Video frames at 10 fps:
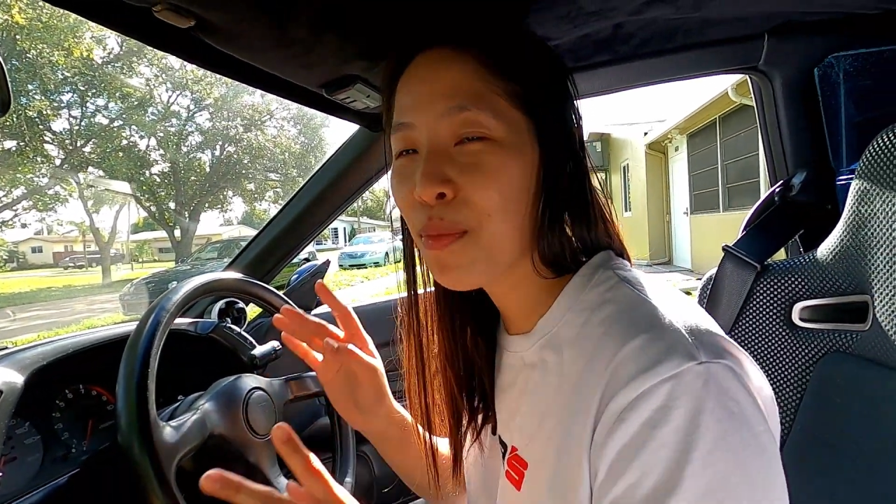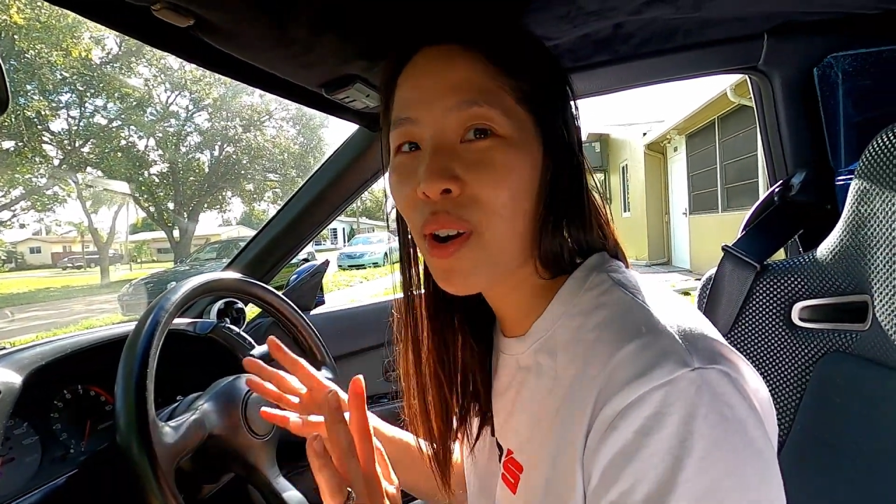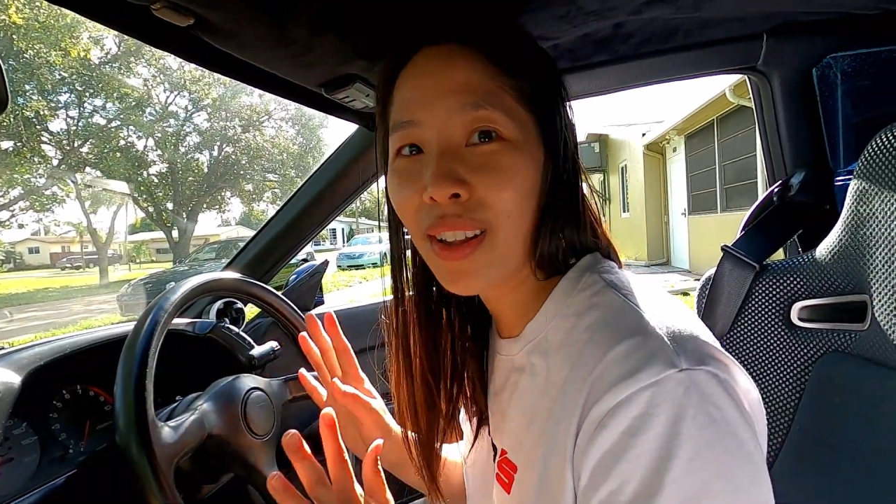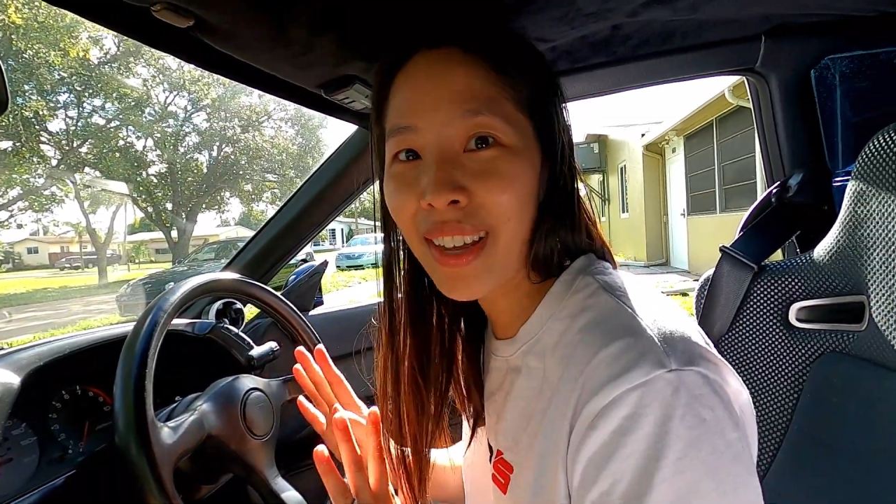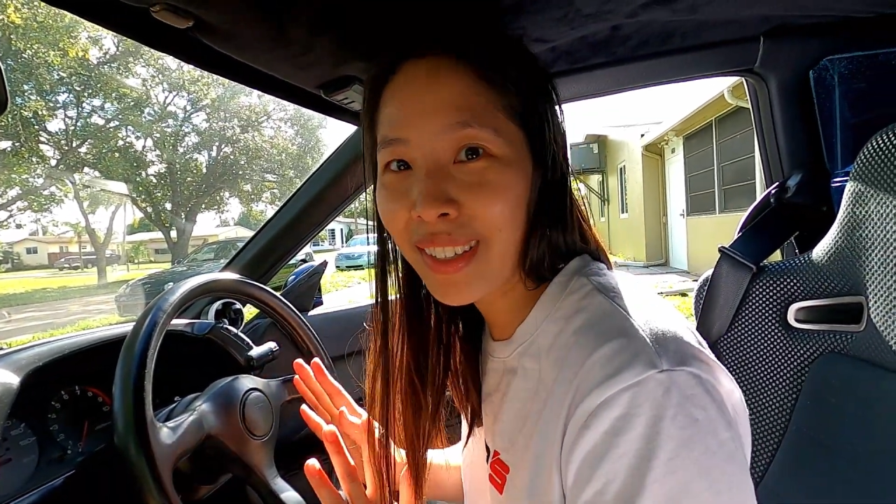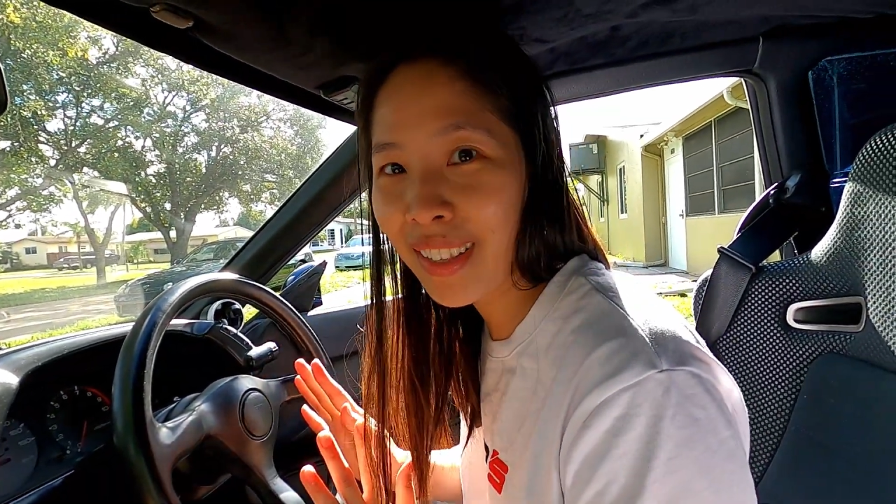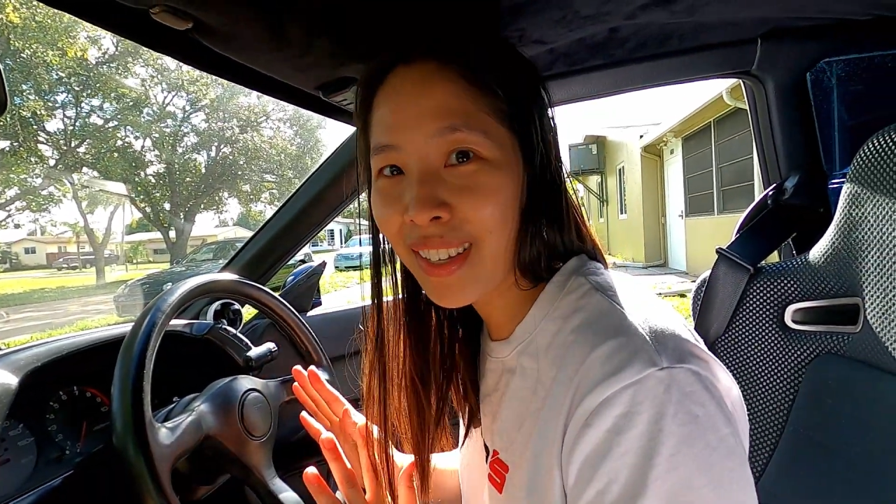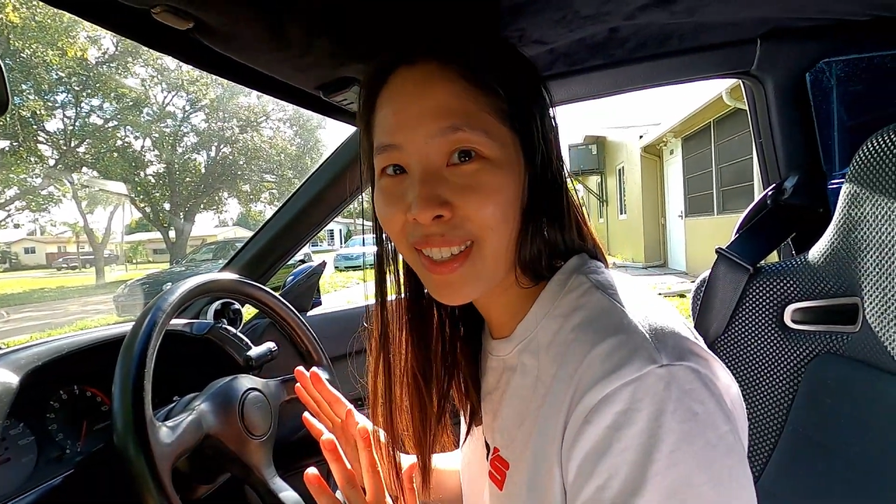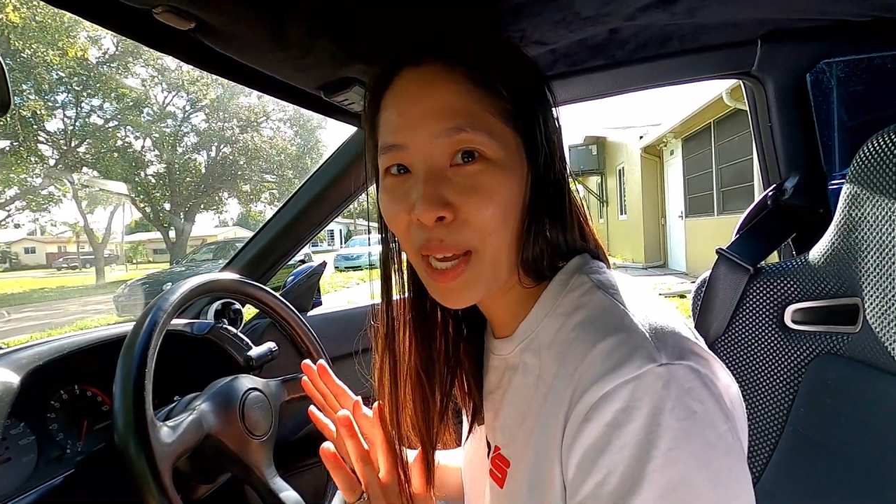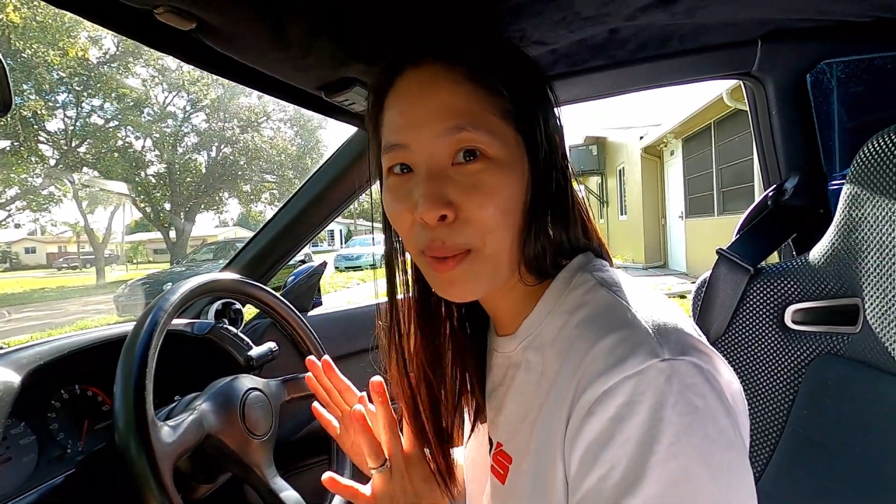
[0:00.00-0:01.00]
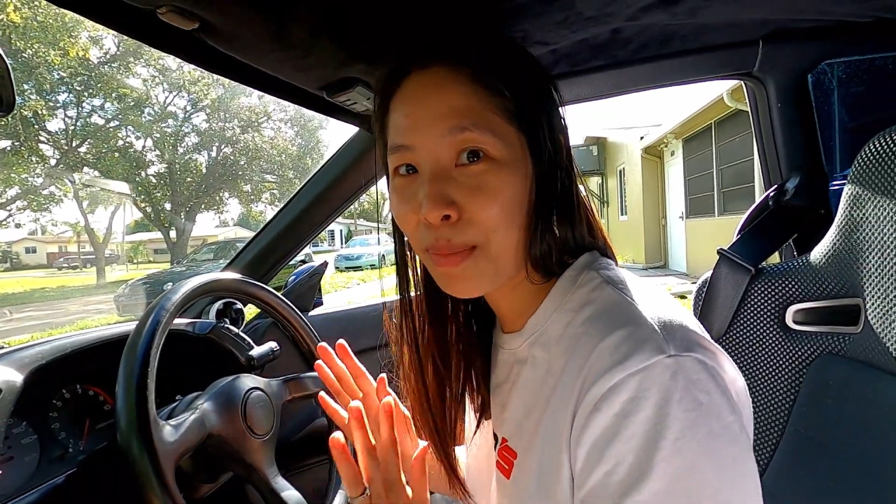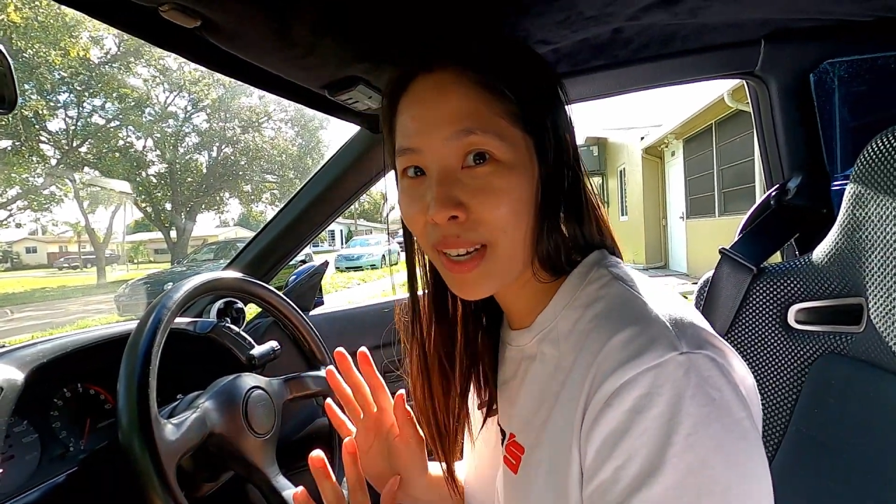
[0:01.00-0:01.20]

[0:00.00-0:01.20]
more or less at the same